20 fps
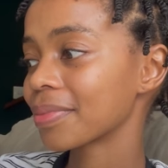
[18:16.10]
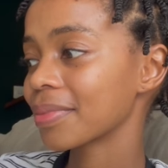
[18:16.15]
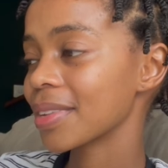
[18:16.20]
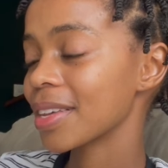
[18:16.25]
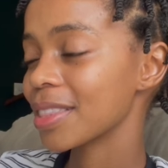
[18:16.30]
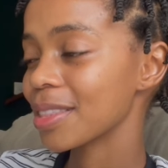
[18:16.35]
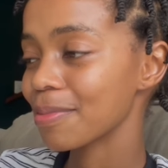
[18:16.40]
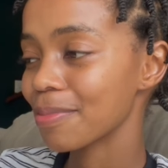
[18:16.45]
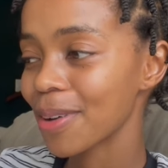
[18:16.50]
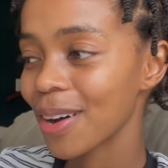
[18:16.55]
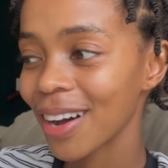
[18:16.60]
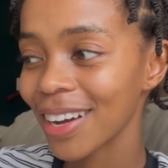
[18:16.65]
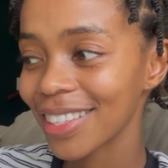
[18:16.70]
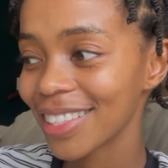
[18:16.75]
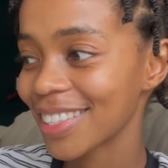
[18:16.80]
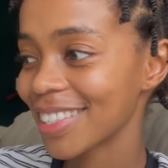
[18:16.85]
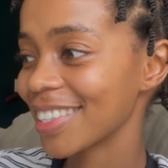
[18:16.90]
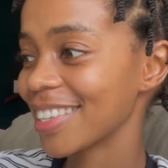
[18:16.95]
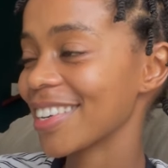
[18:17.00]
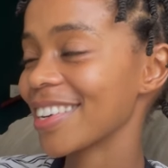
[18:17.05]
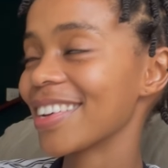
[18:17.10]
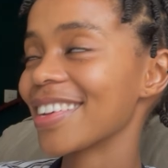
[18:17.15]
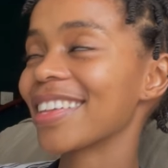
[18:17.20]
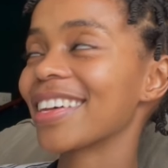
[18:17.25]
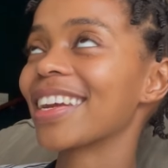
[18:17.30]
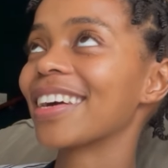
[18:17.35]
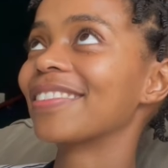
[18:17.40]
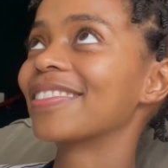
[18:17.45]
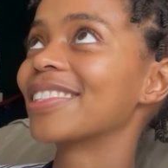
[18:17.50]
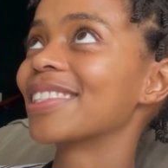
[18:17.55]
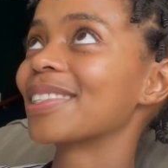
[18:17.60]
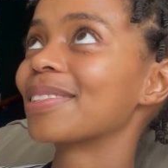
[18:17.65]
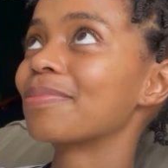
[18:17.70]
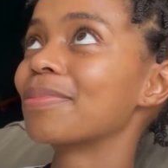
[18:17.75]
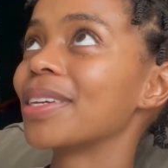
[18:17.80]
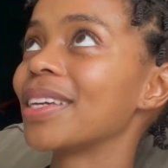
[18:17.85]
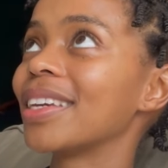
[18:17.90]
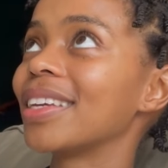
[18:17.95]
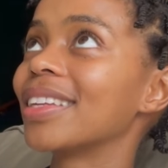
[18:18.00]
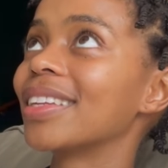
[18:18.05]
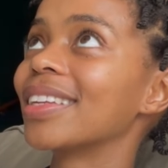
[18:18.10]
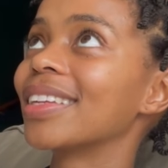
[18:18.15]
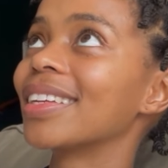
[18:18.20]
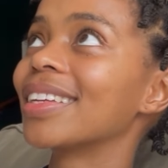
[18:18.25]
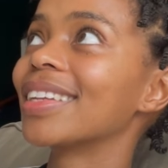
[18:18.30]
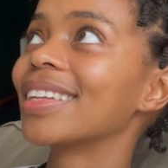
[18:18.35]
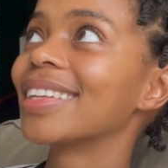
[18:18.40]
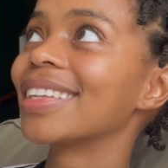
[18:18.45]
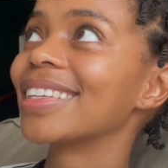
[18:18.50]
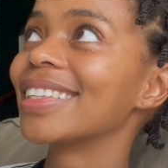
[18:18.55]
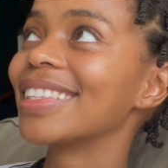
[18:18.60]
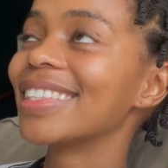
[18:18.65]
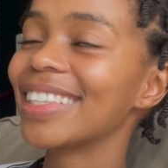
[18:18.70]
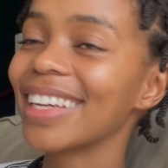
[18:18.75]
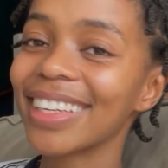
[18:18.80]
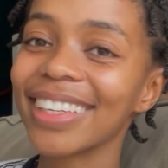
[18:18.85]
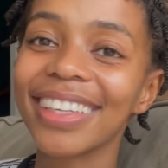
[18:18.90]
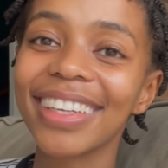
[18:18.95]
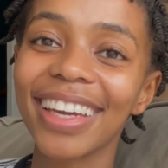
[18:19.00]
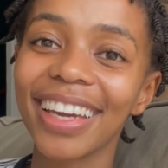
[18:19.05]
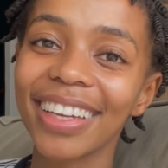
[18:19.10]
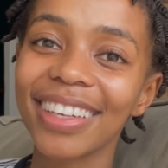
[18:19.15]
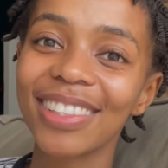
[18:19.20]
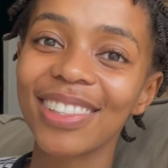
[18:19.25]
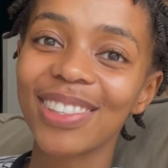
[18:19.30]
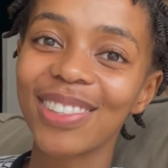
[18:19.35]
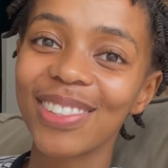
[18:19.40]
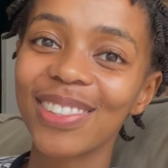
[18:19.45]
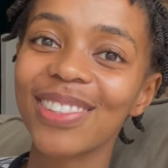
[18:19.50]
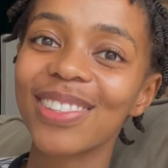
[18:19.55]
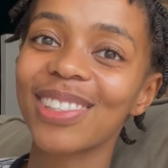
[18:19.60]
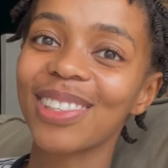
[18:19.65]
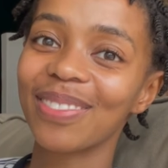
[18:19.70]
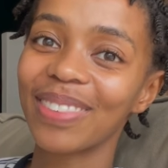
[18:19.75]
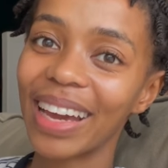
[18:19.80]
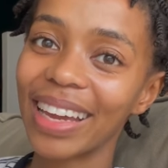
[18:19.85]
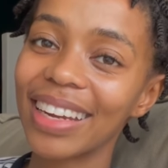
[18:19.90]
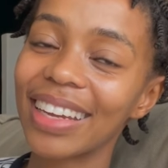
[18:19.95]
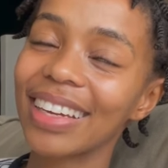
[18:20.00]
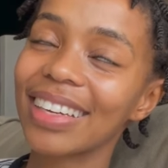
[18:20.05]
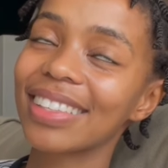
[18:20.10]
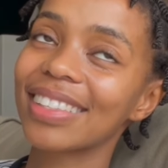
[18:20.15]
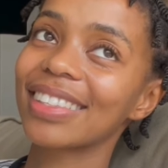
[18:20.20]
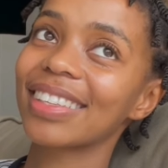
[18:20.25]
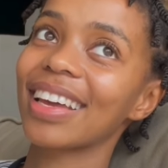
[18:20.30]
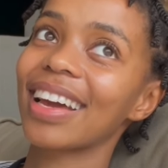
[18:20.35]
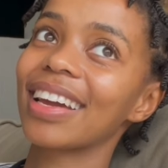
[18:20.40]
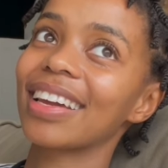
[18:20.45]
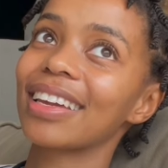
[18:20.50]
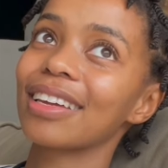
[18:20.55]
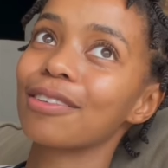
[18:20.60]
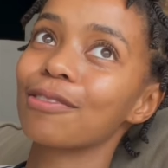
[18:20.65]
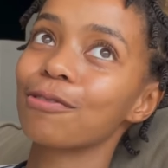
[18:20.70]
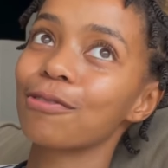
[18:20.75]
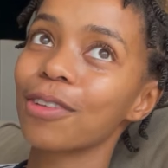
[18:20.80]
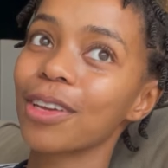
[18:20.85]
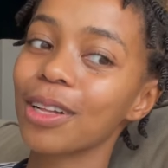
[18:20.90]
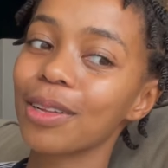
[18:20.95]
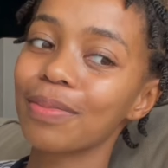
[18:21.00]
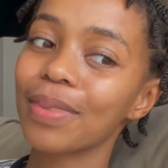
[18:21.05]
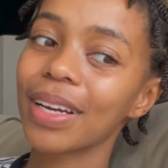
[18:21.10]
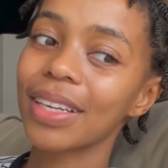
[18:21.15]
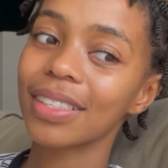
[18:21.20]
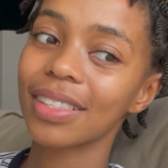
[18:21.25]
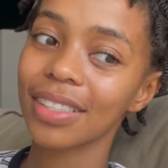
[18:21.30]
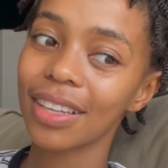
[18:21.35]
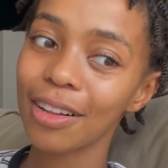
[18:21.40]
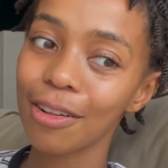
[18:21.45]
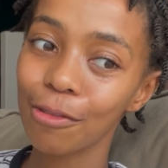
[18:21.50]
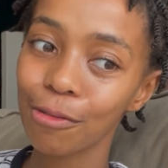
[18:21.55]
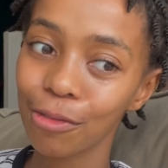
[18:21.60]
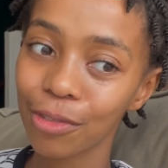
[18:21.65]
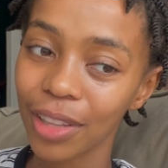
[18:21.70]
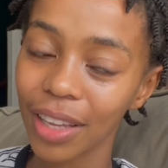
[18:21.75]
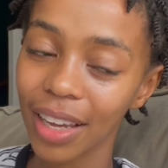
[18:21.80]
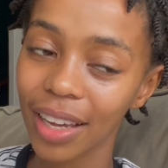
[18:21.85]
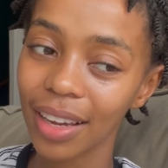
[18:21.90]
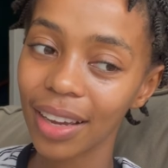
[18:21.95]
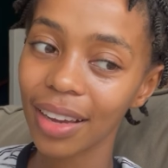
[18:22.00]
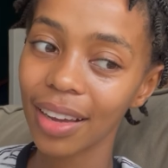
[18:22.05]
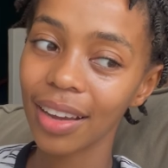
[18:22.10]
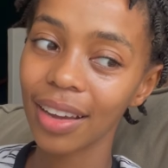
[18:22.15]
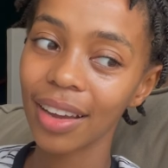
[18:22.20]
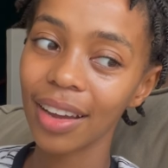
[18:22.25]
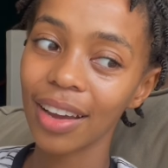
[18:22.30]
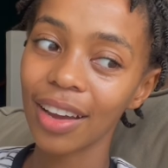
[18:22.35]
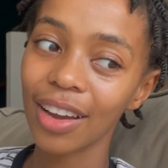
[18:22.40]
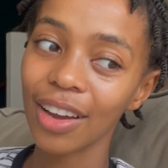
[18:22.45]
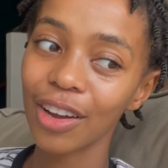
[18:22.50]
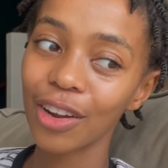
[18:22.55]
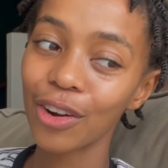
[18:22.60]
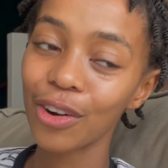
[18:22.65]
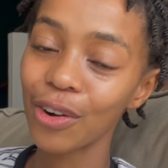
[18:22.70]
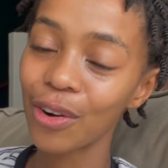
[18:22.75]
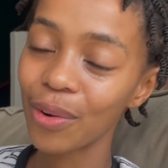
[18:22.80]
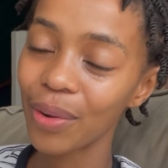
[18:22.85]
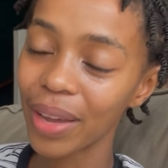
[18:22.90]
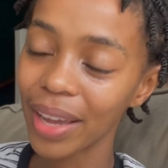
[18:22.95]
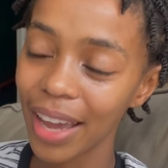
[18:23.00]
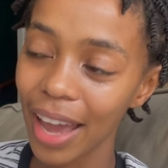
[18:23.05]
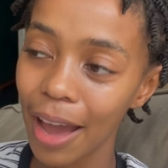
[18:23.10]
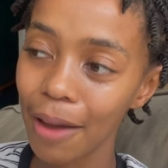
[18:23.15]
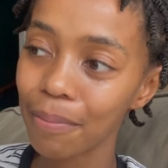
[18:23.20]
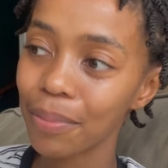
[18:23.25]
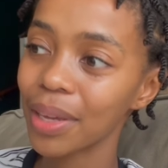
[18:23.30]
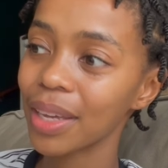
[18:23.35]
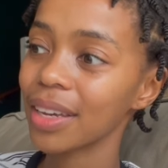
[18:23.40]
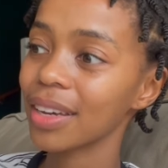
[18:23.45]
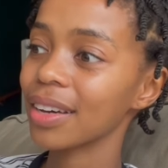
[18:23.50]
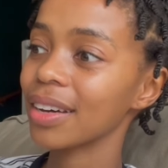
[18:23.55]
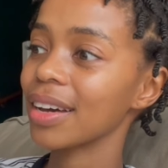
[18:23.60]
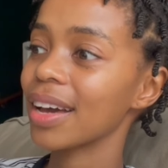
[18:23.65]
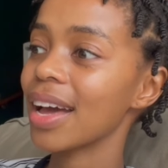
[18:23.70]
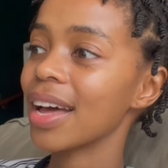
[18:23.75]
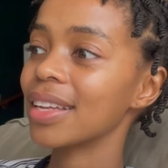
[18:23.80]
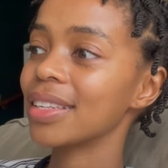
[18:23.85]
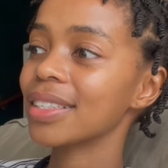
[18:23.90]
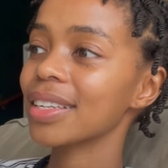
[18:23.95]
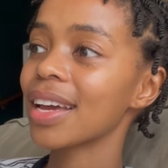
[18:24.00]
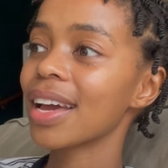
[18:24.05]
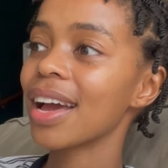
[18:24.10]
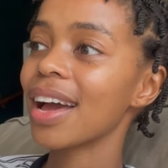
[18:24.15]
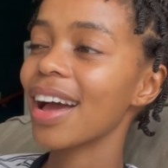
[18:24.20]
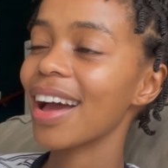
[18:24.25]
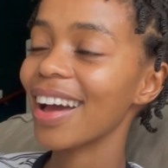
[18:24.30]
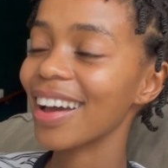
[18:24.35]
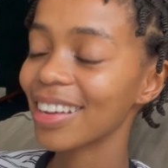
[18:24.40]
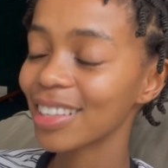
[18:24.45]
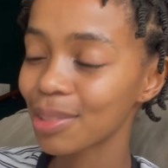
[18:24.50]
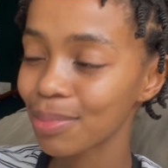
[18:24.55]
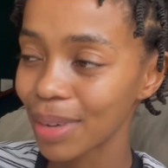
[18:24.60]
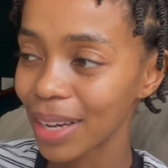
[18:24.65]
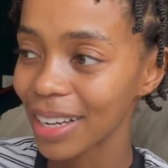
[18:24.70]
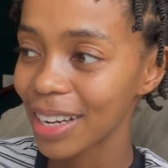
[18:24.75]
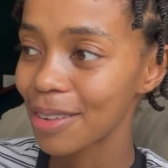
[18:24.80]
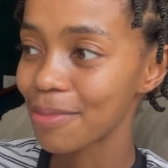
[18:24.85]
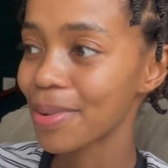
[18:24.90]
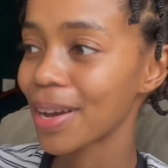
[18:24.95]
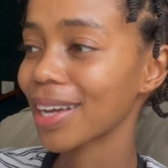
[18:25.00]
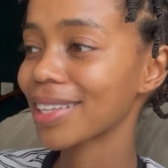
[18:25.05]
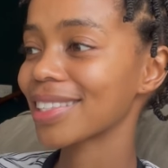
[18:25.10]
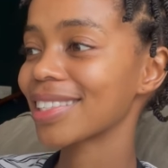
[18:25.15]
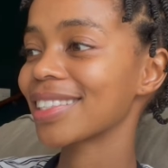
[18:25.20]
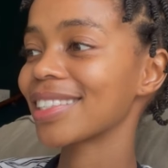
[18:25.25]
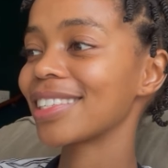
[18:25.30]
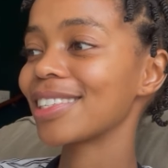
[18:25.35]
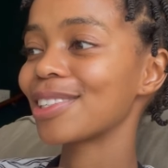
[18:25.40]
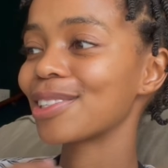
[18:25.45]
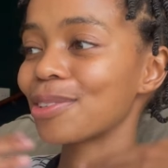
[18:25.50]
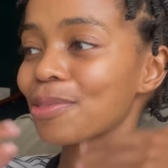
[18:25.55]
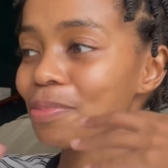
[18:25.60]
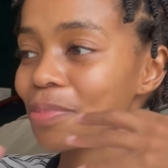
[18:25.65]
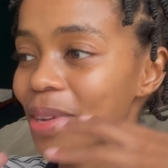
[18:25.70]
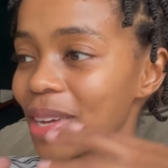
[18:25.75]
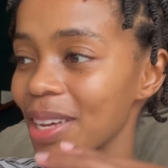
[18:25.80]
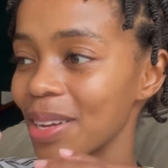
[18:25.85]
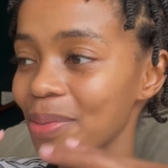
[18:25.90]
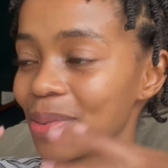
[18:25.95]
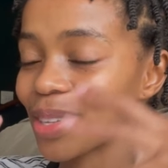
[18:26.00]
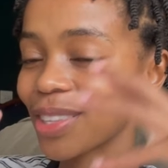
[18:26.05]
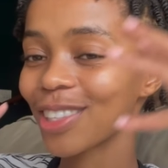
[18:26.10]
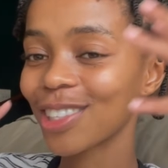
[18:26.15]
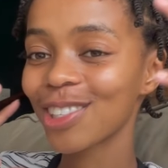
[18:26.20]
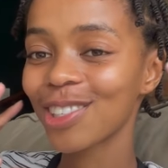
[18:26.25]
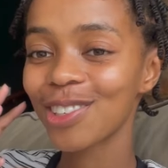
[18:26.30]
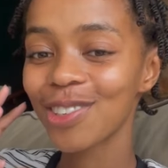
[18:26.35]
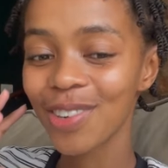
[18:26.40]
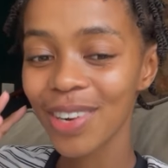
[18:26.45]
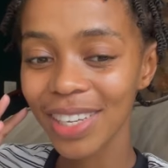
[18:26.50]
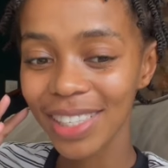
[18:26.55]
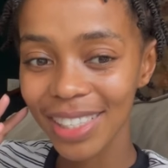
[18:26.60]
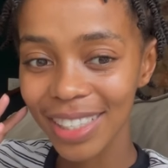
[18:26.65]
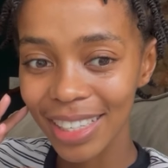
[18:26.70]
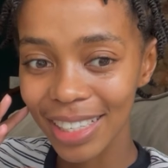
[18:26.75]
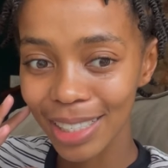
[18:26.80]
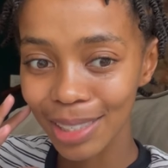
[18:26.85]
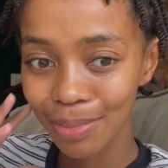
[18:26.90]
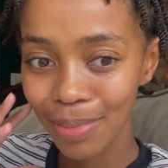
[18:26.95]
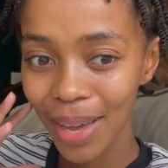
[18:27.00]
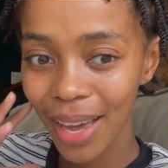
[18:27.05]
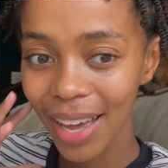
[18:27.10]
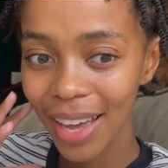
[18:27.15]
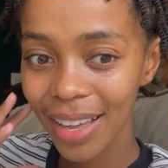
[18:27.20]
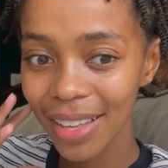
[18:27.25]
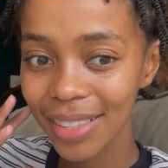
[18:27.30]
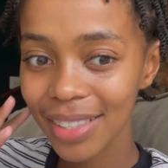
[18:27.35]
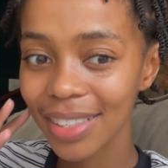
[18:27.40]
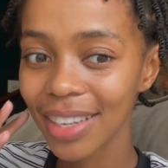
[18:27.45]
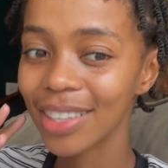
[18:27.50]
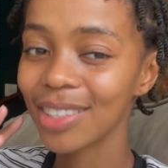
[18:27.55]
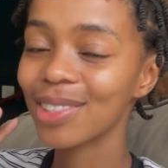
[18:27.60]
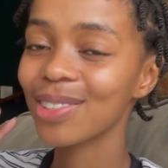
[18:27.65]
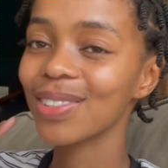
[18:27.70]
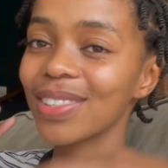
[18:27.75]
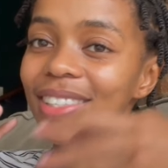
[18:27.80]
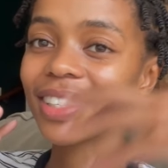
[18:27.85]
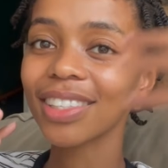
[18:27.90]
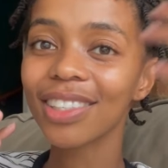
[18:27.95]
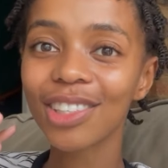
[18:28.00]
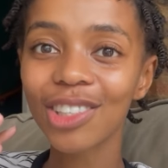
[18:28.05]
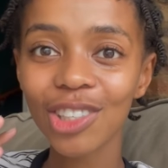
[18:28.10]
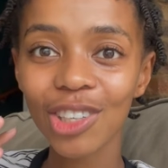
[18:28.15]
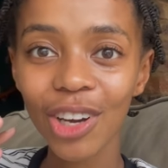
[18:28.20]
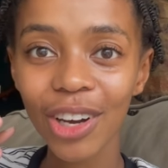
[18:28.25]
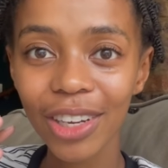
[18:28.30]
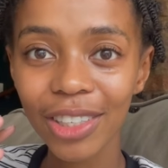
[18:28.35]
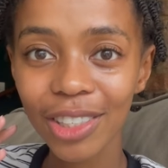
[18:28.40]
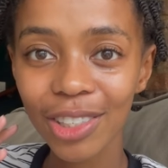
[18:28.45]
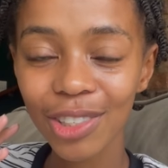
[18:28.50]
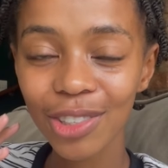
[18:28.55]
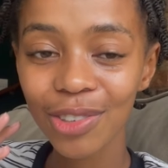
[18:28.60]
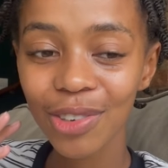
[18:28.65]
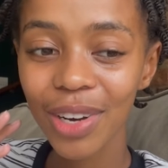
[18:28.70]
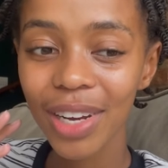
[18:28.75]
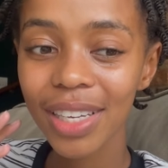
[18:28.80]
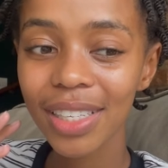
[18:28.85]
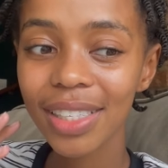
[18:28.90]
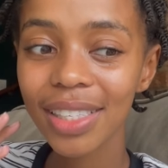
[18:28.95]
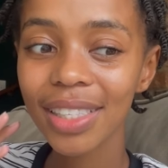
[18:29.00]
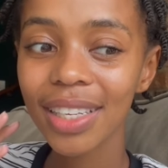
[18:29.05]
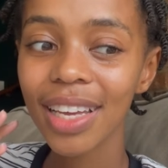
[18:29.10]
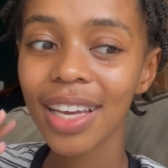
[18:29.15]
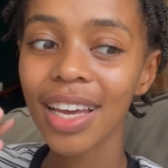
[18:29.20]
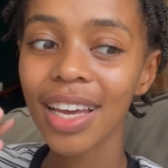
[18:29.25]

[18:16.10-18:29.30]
In the past year that I've just been dedicated to somatics, I can feel myself like growing happier. And as my capacity to be with stress expands and to discharge stress,